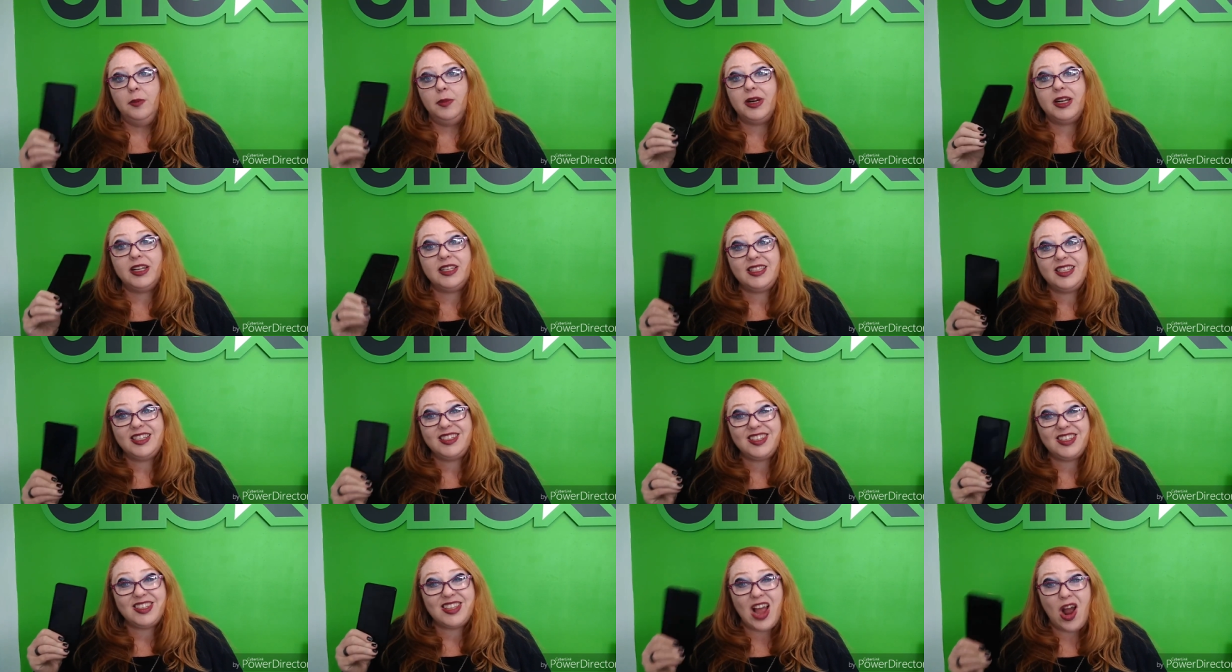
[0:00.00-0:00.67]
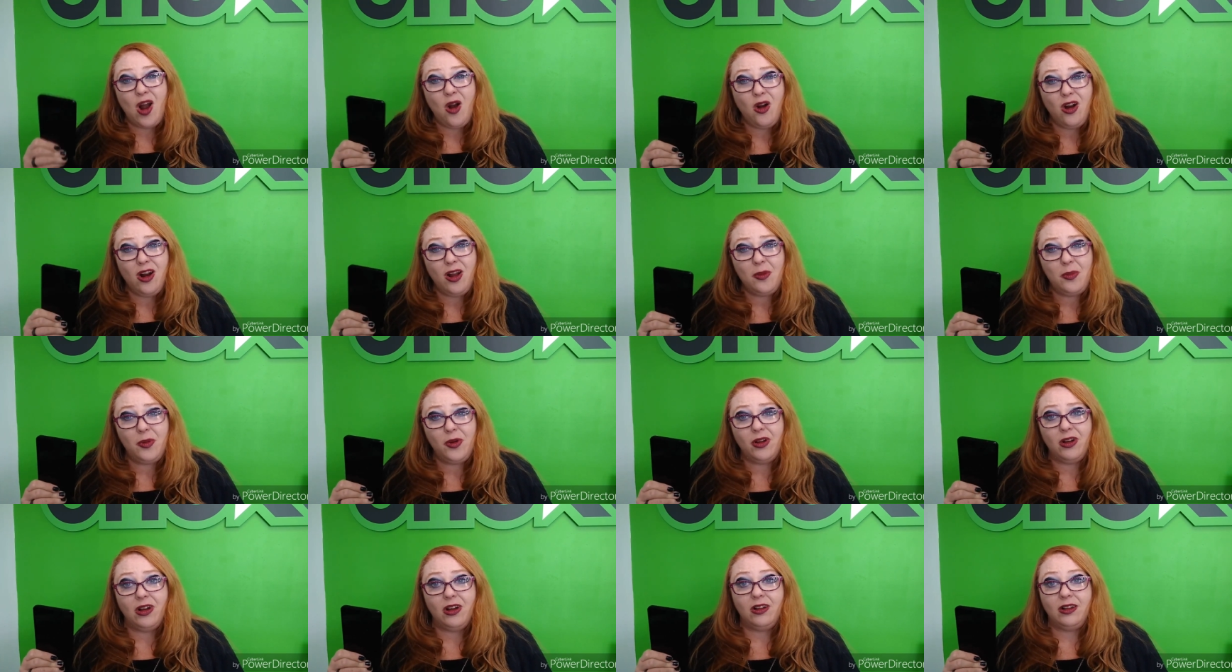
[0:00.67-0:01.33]
Because this is
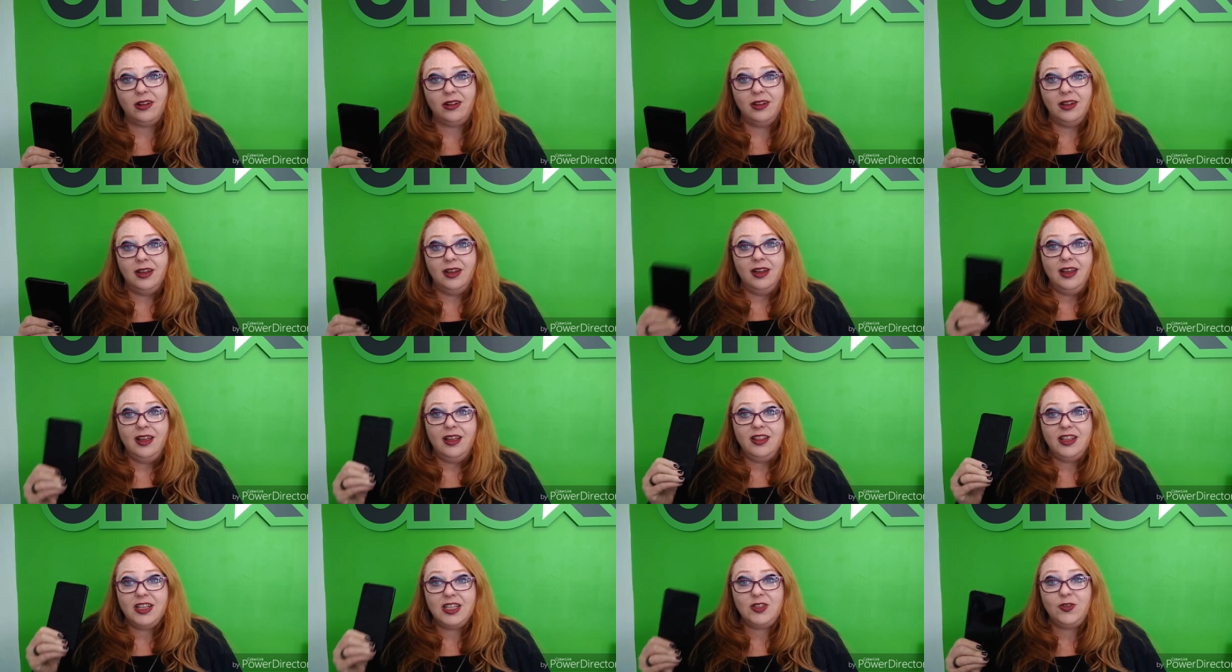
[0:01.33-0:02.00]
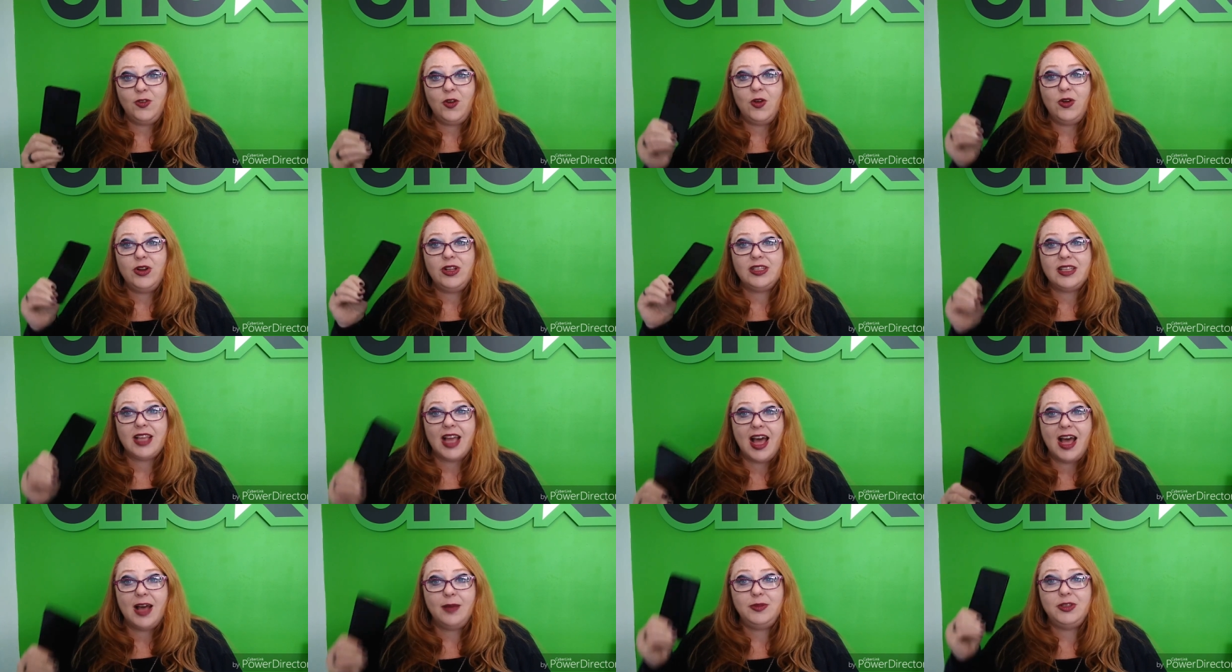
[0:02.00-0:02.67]
horrible. This phone is
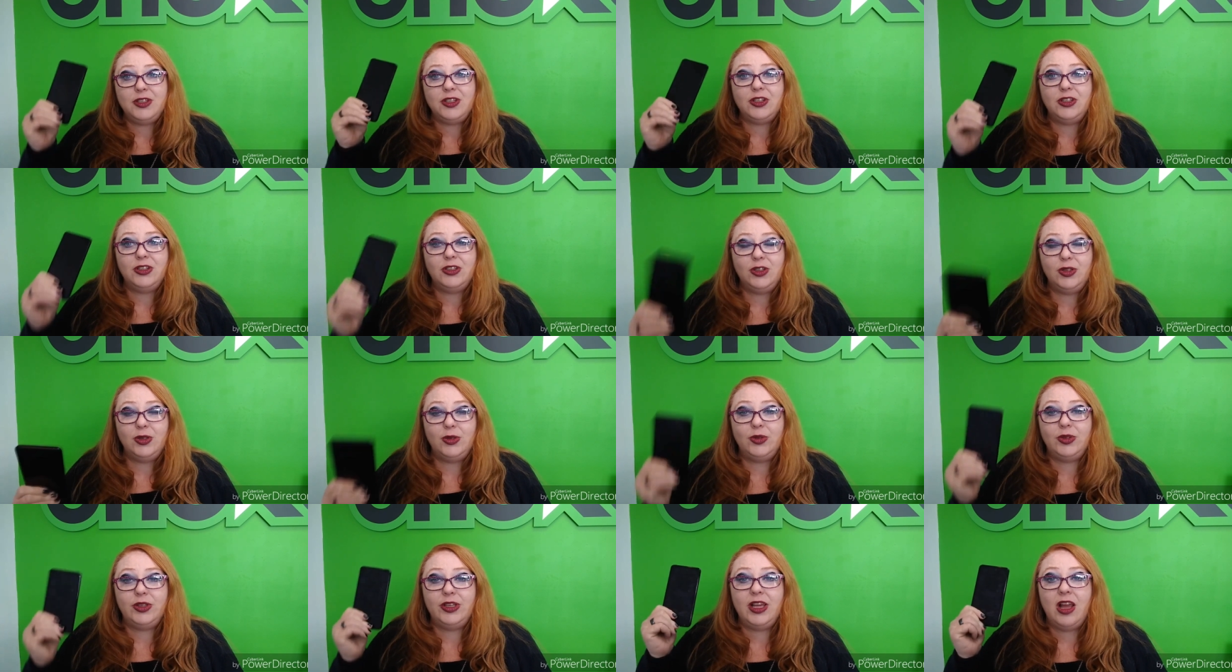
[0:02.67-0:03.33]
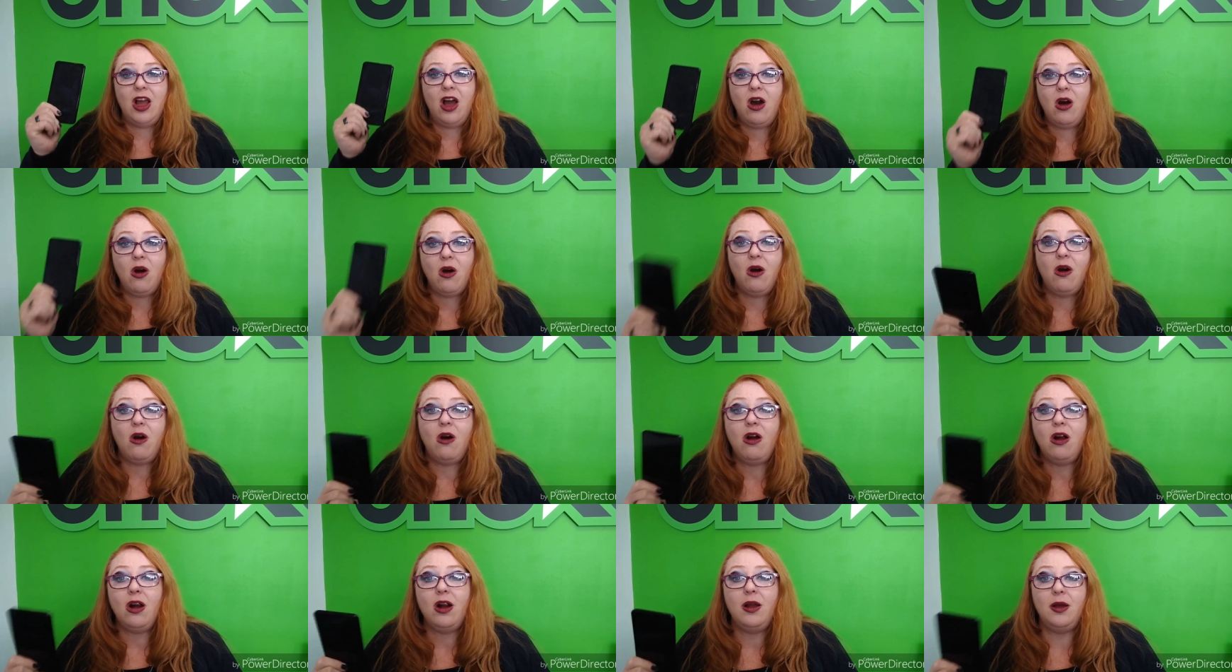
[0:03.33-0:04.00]
absolutely
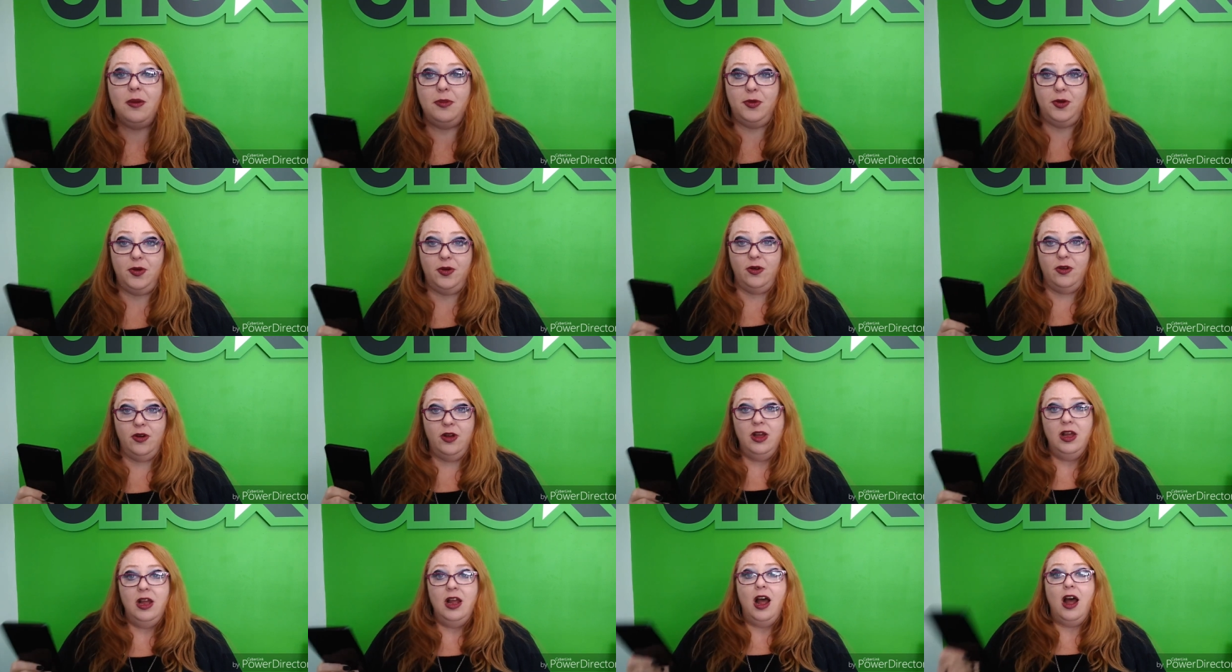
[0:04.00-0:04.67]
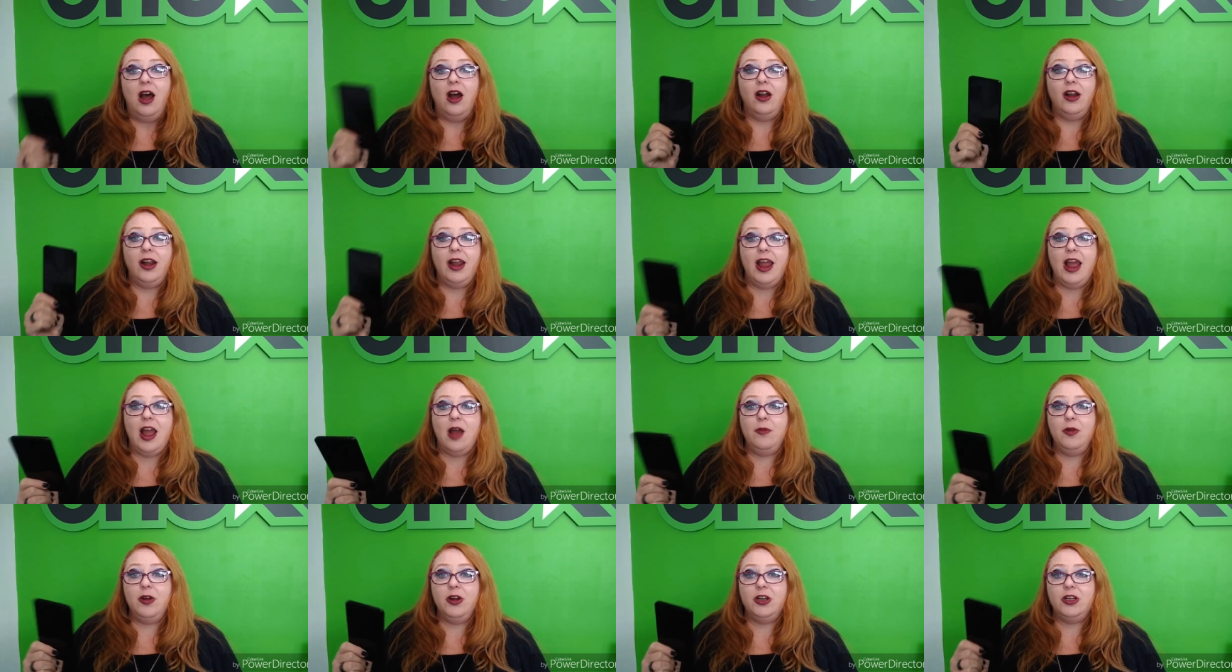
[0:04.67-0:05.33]
horrible. Okay,
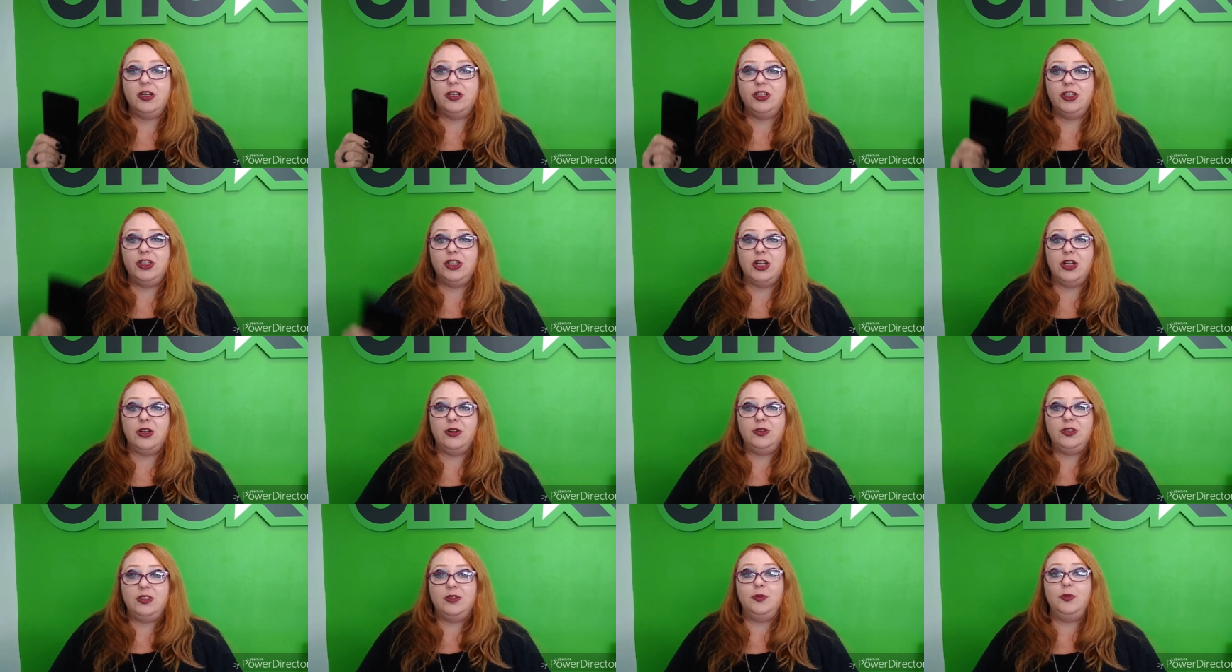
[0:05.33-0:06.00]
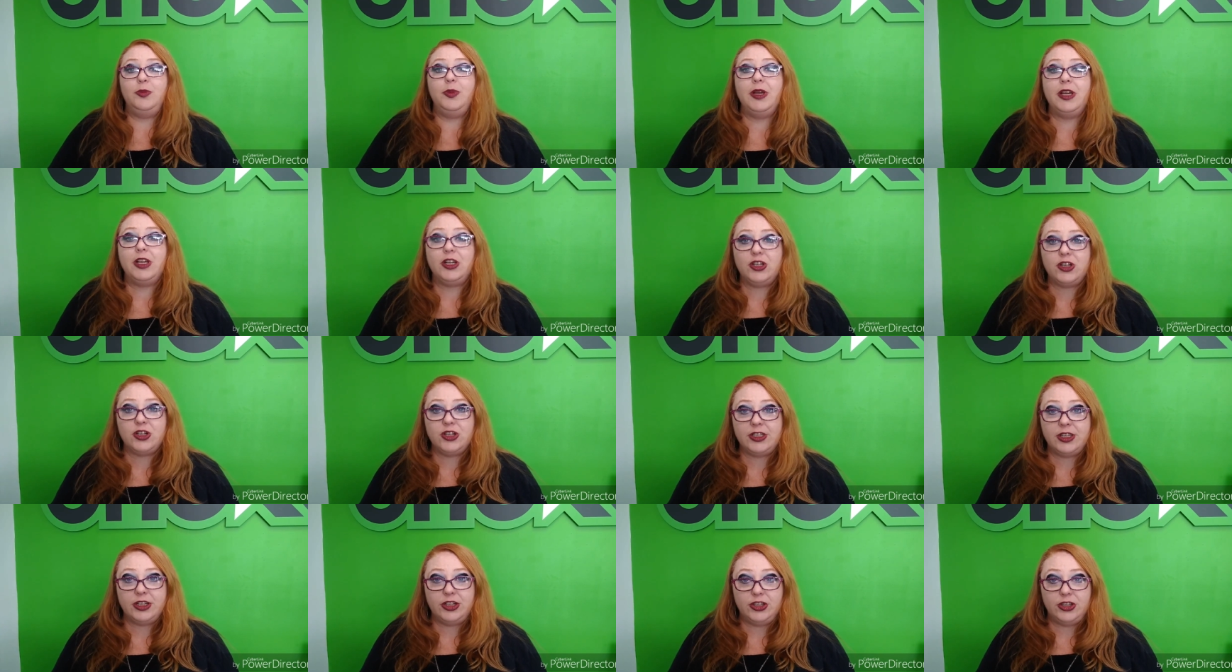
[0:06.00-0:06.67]
I'm going to show some
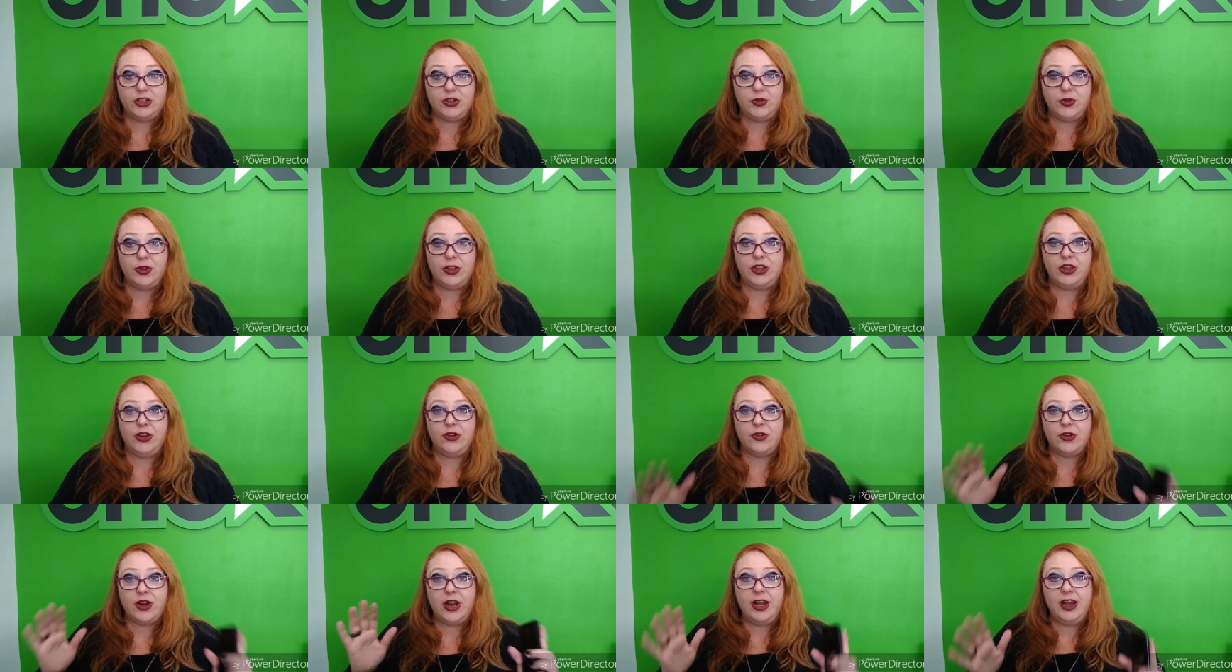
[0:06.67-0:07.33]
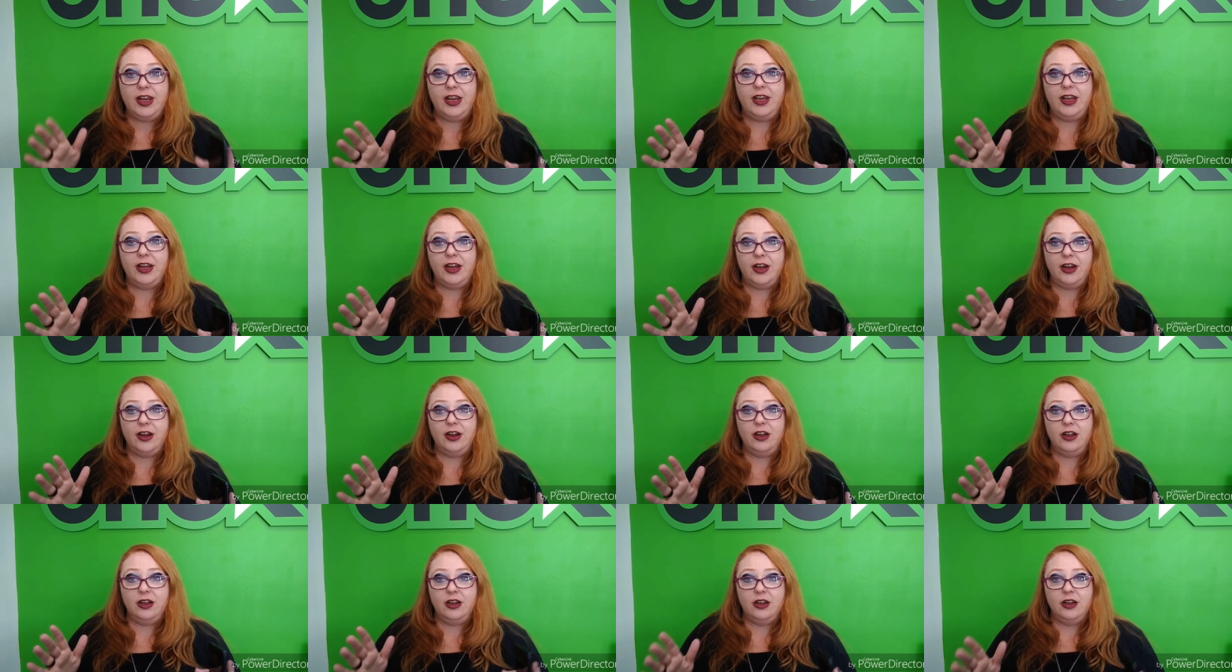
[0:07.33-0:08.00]
pictures I took with it right
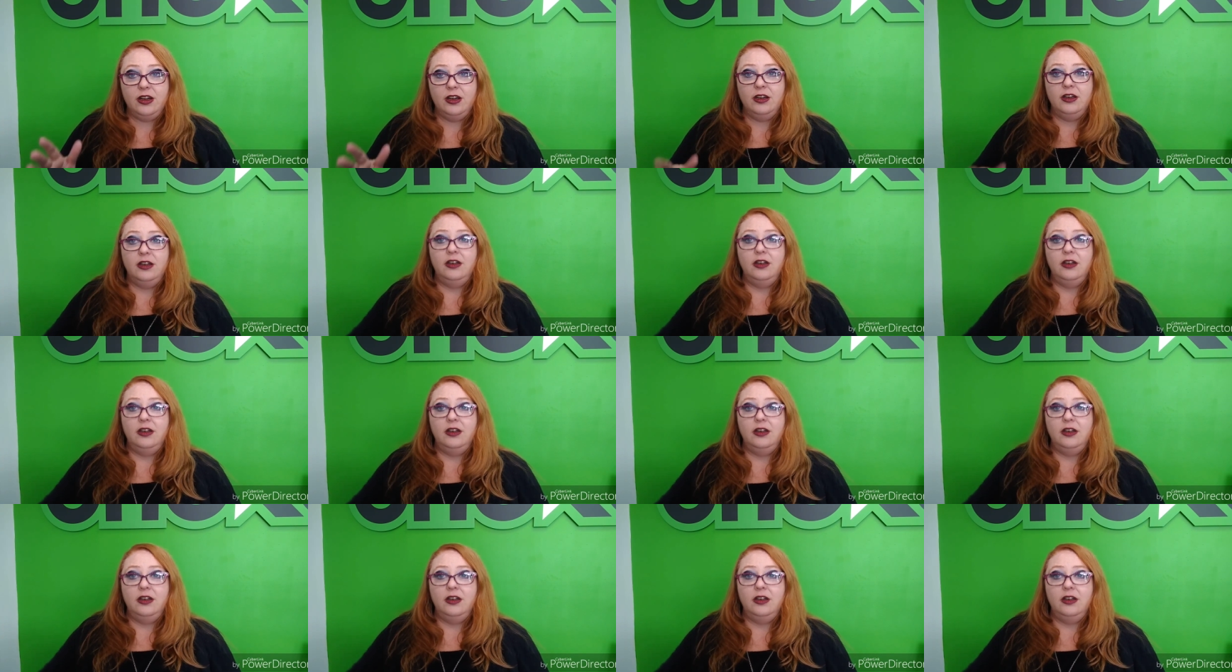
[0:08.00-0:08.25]
here.